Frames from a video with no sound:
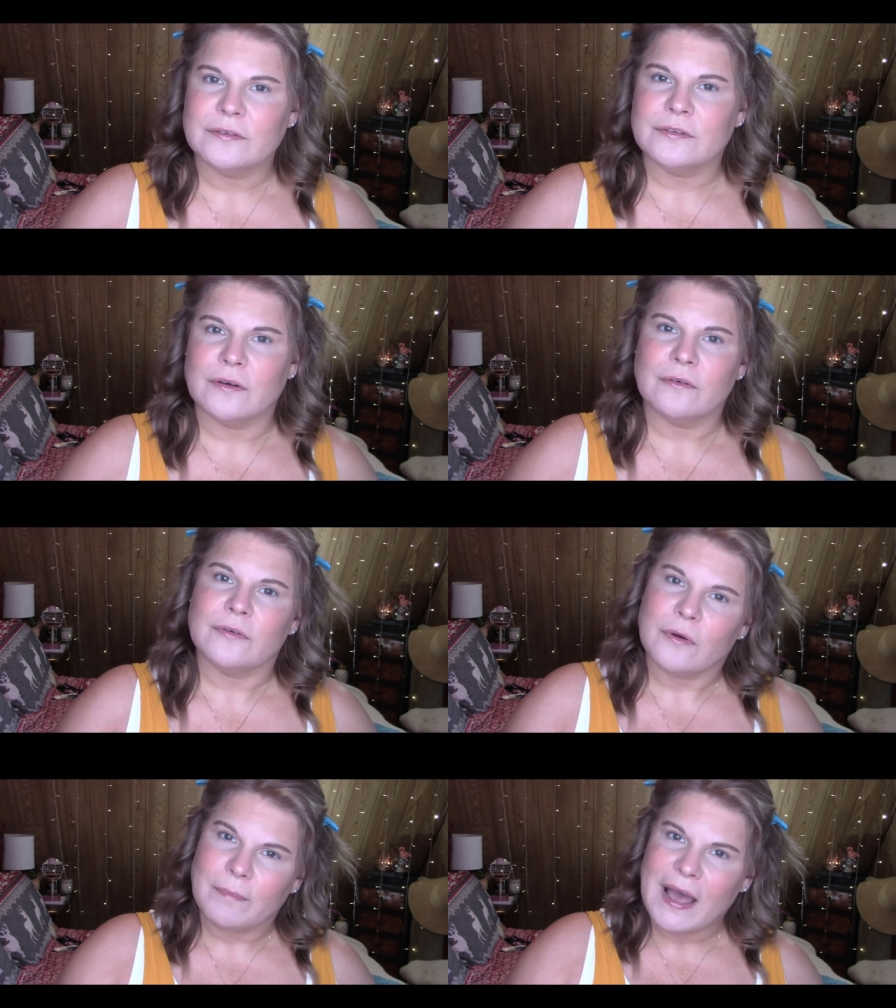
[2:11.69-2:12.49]
so
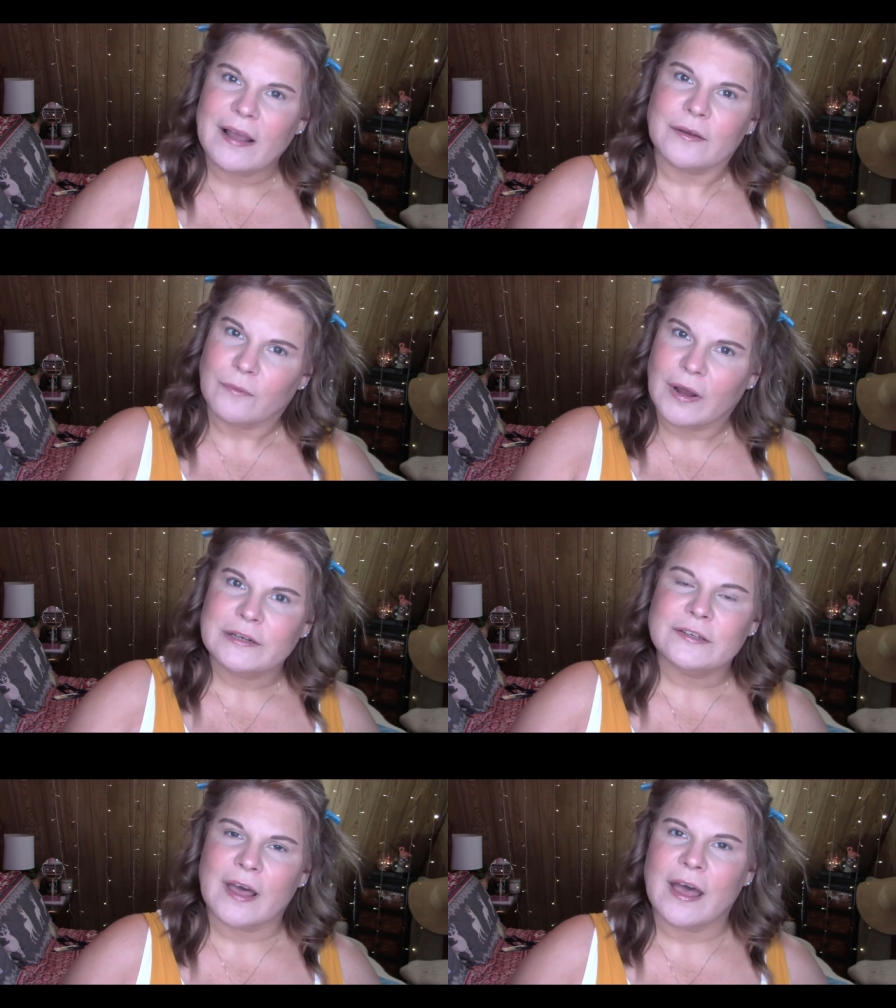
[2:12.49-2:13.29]
go back and
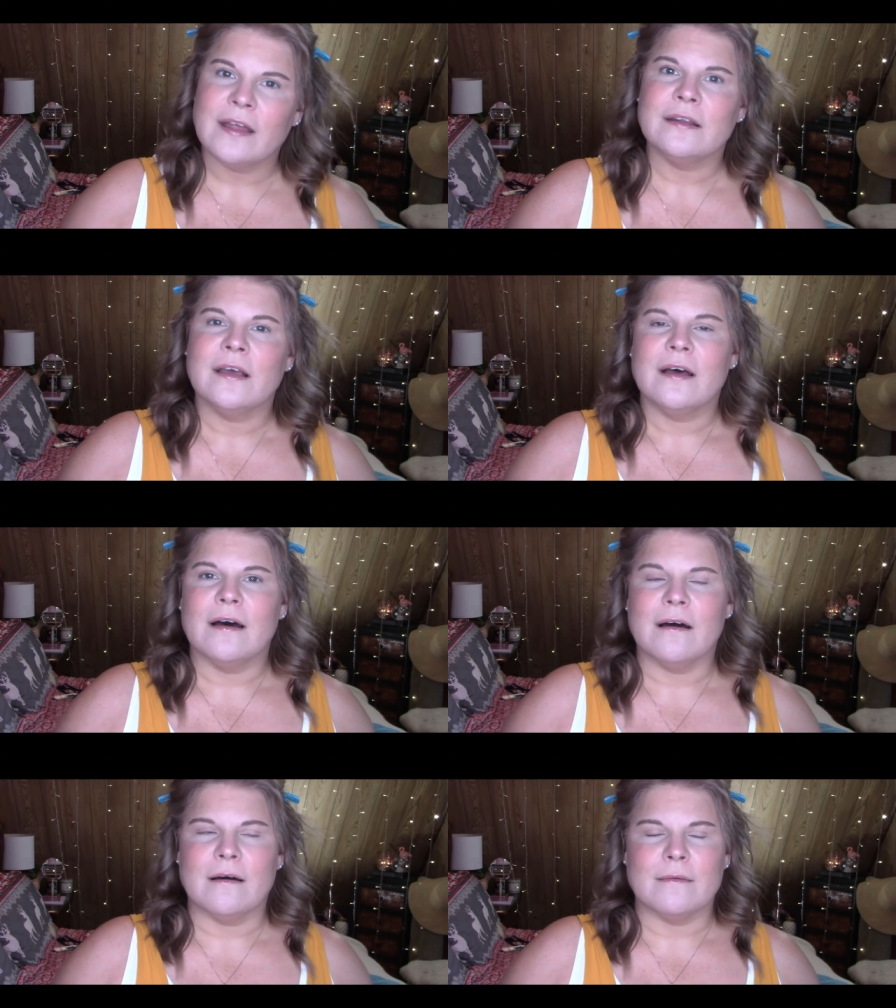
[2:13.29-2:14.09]
watch that.
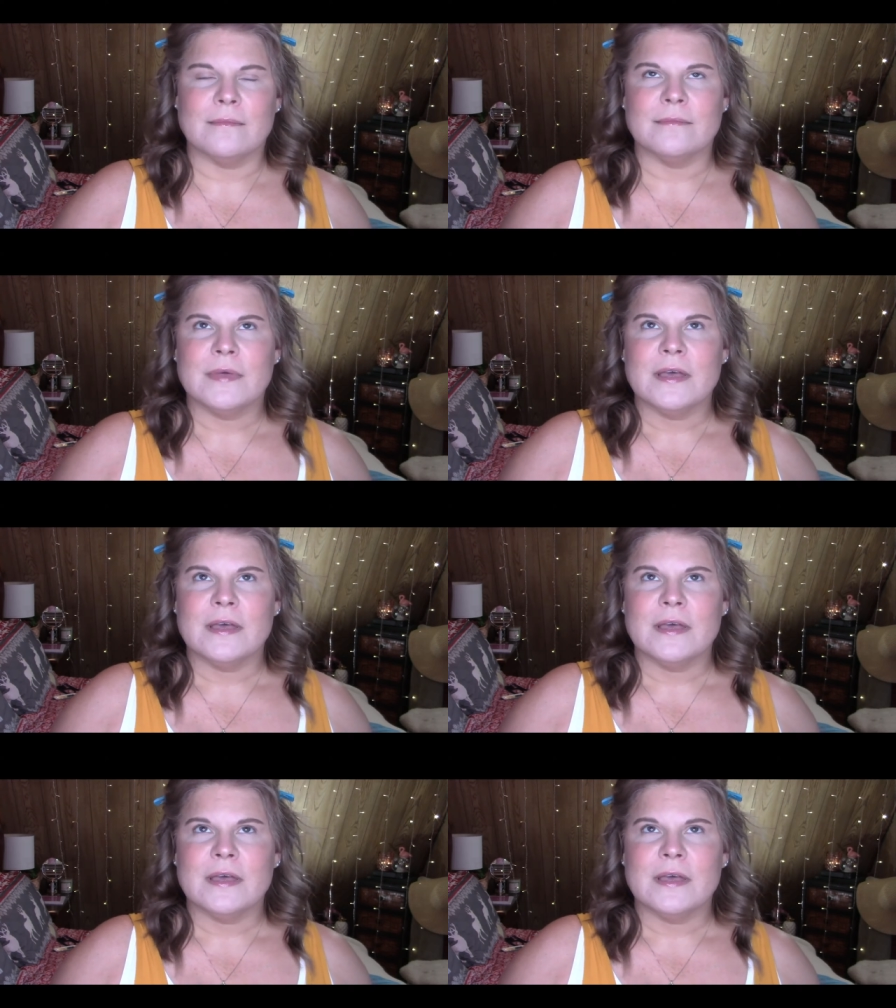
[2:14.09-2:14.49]
Um,